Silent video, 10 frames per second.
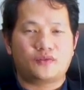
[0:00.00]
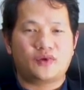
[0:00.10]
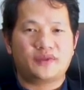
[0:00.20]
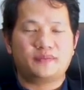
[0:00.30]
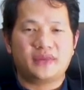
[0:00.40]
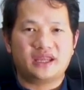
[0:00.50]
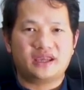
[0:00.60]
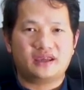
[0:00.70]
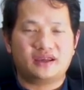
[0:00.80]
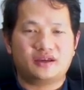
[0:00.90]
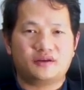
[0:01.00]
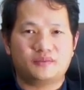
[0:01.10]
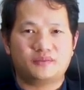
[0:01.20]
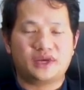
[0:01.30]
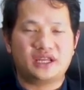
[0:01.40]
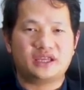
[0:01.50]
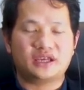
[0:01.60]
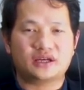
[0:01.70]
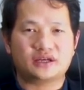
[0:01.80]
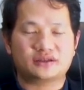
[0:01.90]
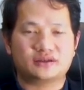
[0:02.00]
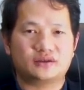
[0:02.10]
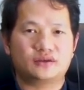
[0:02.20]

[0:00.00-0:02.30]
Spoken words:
With many years